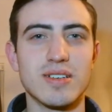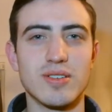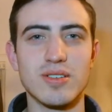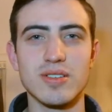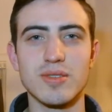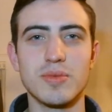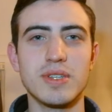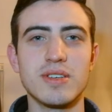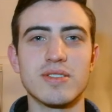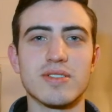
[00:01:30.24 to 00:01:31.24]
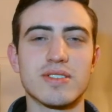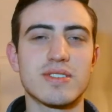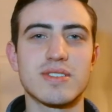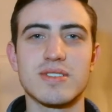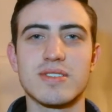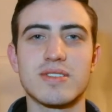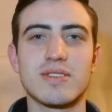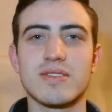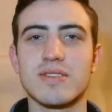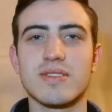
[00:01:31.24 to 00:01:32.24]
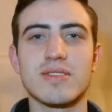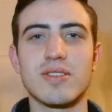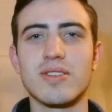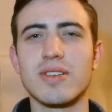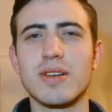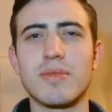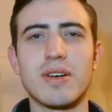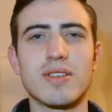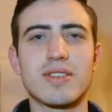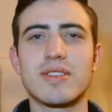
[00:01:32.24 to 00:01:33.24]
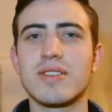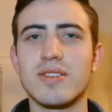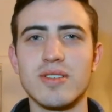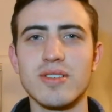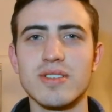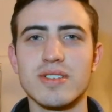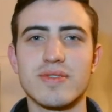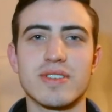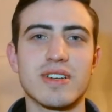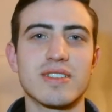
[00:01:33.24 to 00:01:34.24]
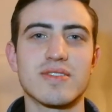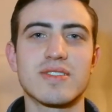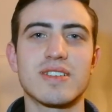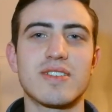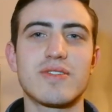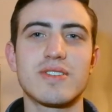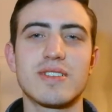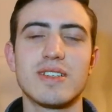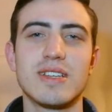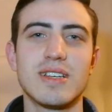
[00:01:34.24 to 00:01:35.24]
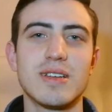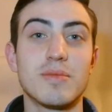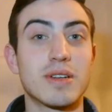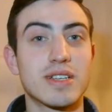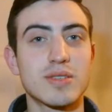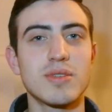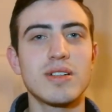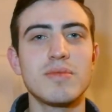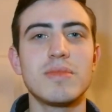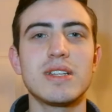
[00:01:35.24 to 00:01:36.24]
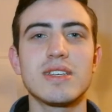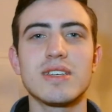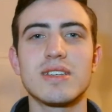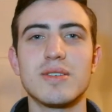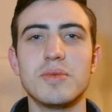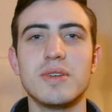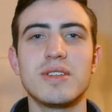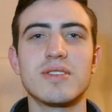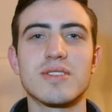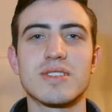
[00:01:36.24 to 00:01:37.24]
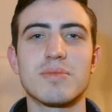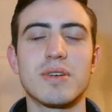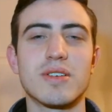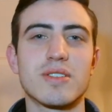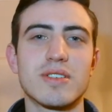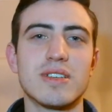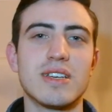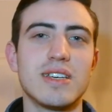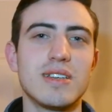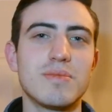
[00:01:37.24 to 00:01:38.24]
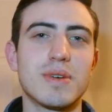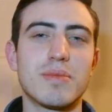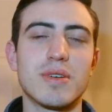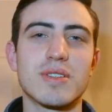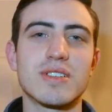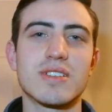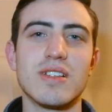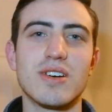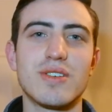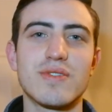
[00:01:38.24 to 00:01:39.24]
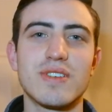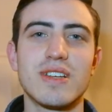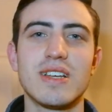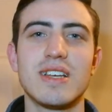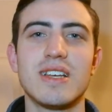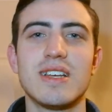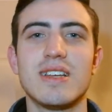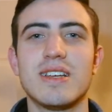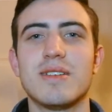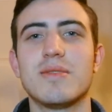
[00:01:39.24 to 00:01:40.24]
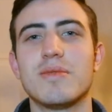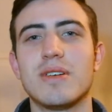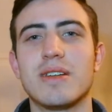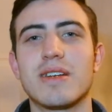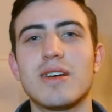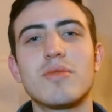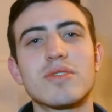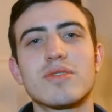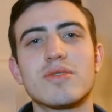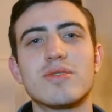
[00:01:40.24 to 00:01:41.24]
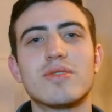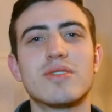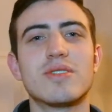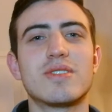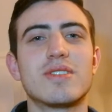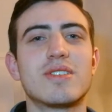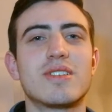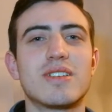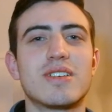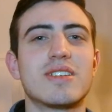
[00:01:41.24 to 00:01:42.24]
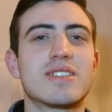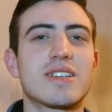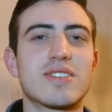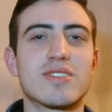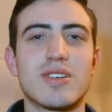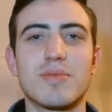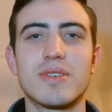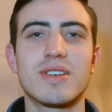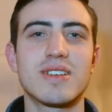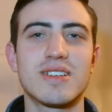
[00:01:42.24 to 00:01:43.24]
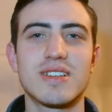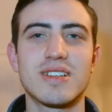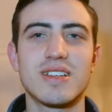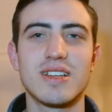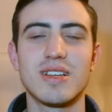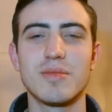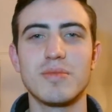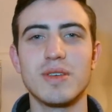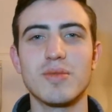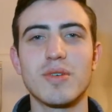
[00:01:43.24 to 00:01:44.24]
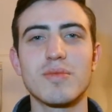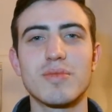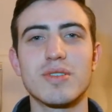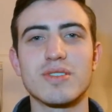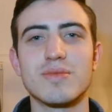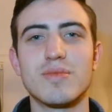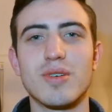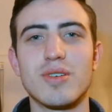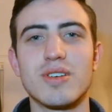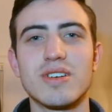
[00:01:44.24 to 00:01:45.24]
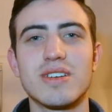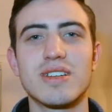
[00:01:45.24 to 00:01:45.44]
all the videos going about all the different kinds of stuff, but as well many videos about Him, about His love, and I want to sit on top, be one person more,